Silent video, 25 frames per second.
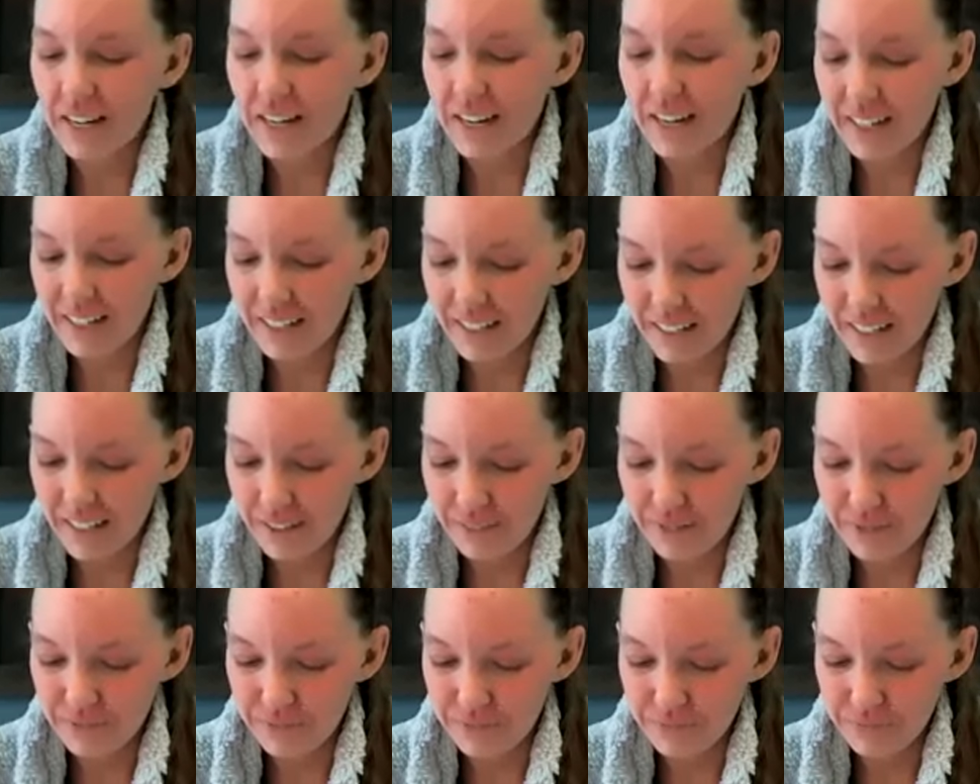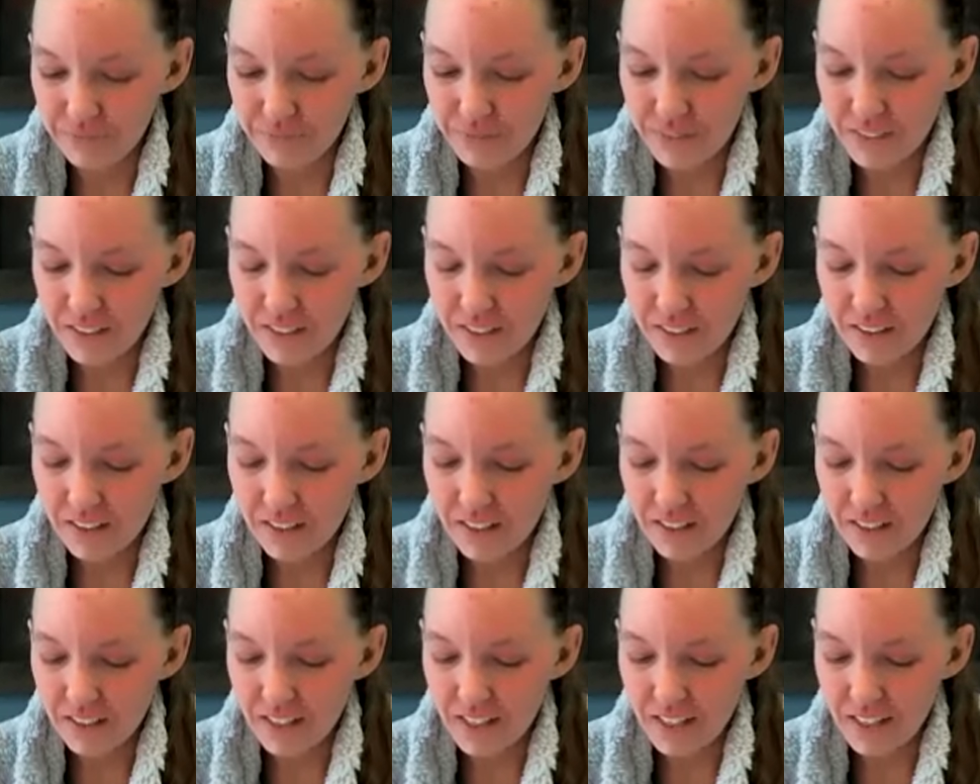And
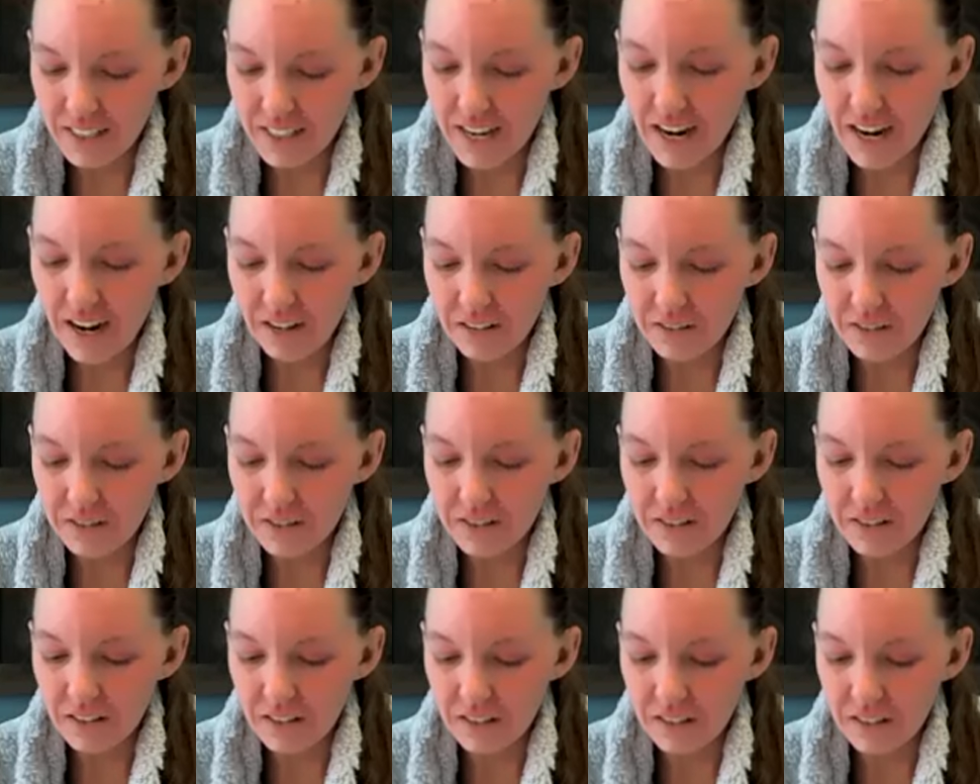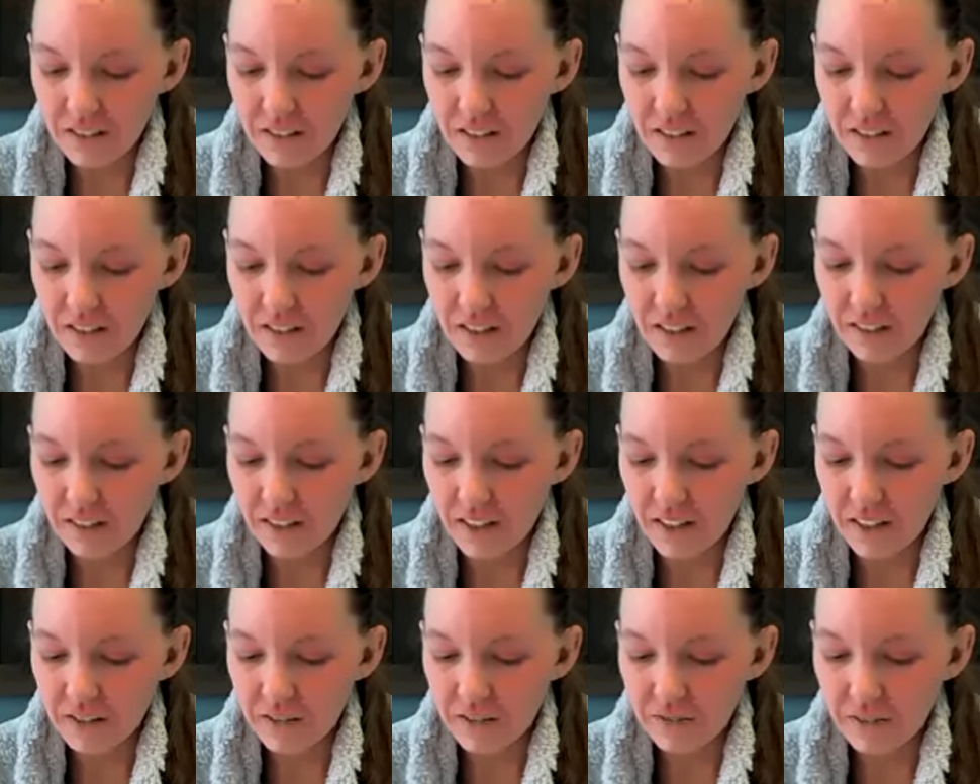yeah, I
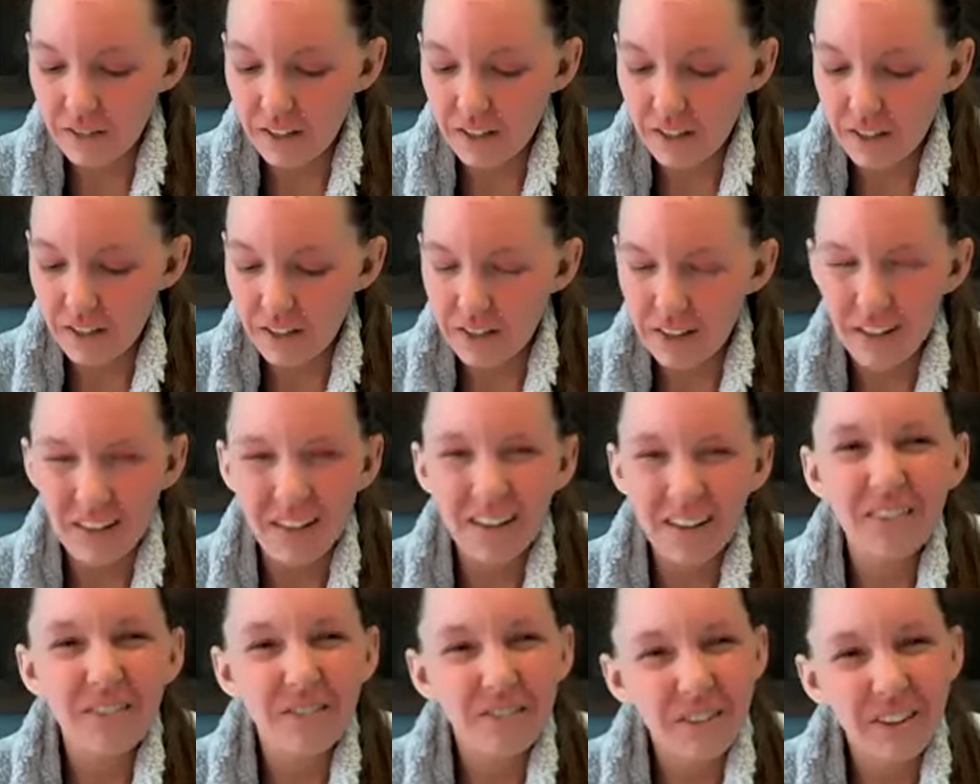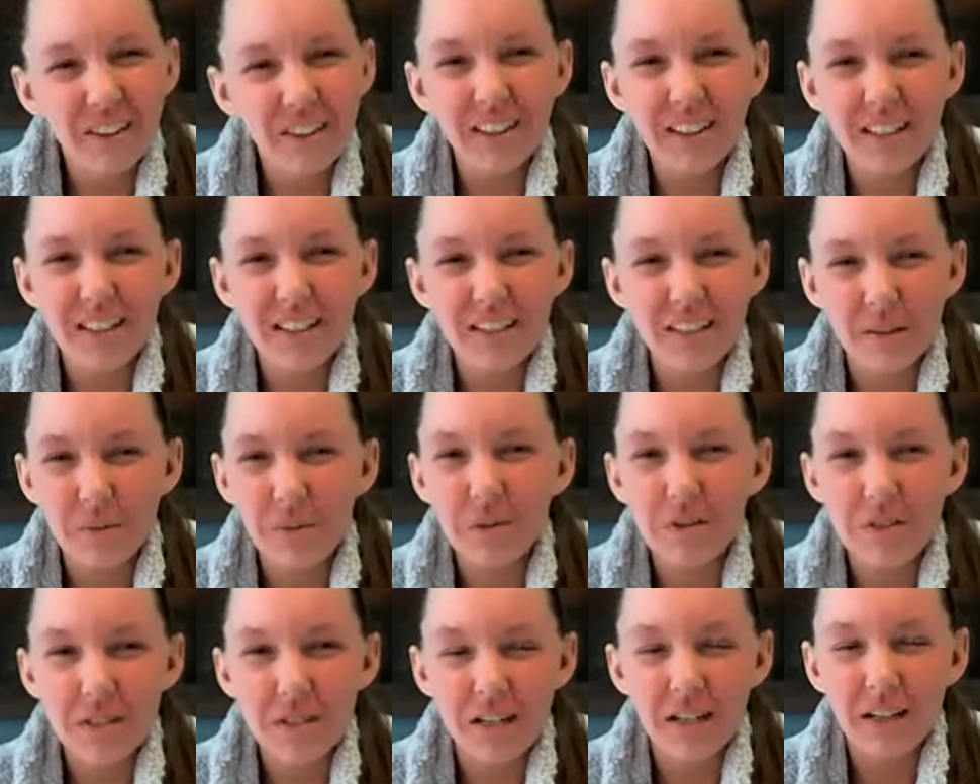love, I don't feel like
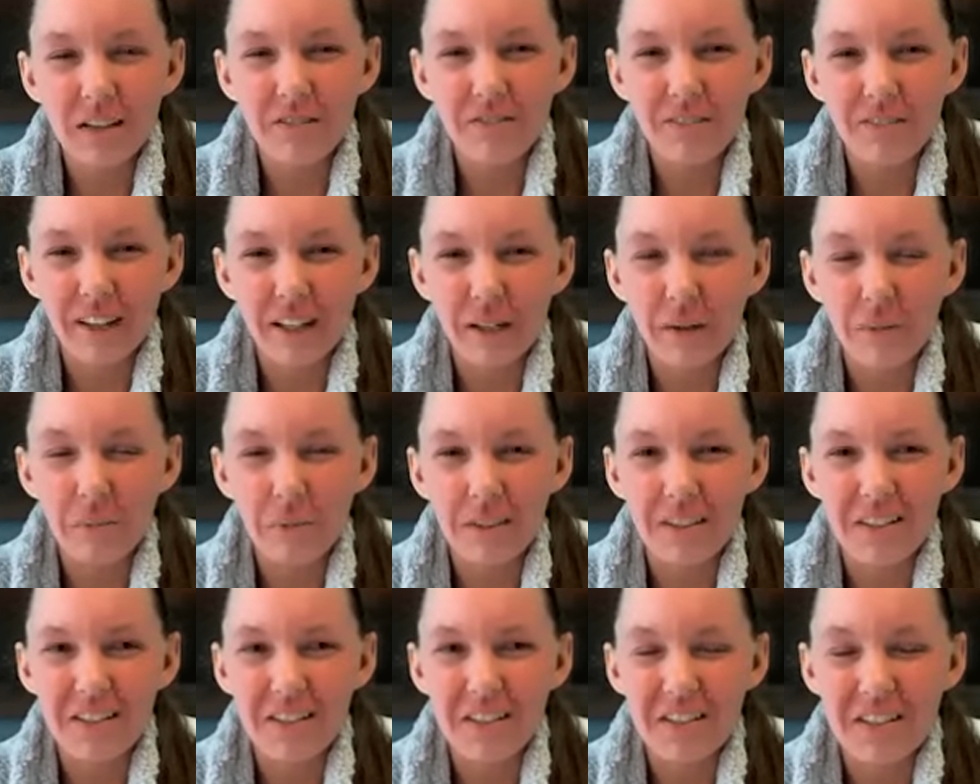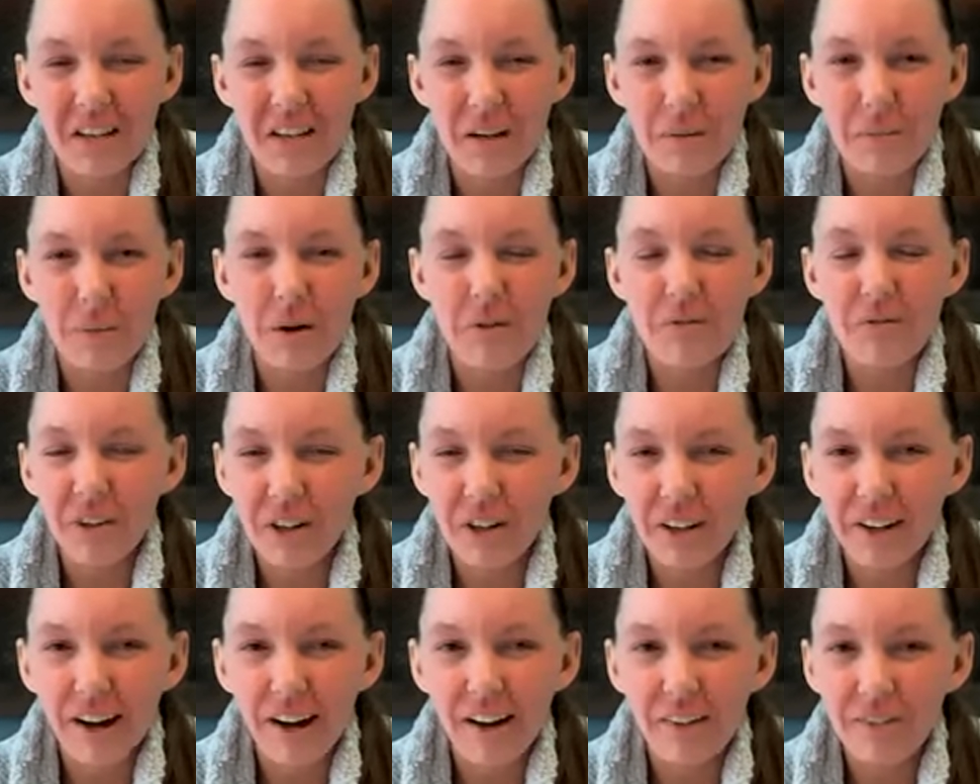double-sided fireplaces come up
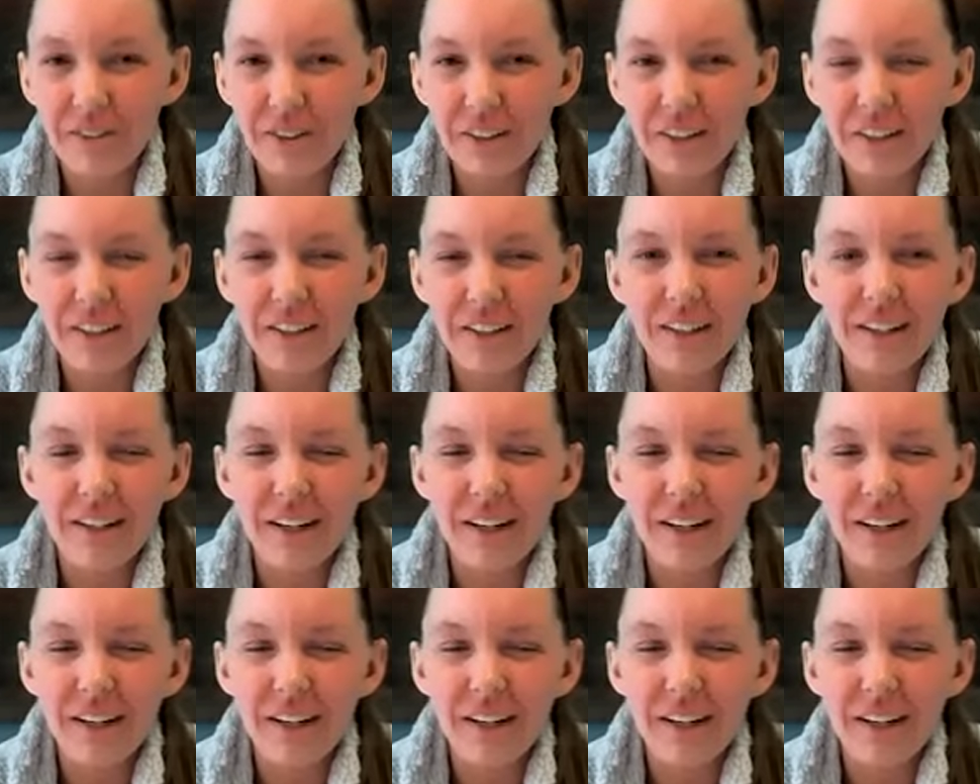very often,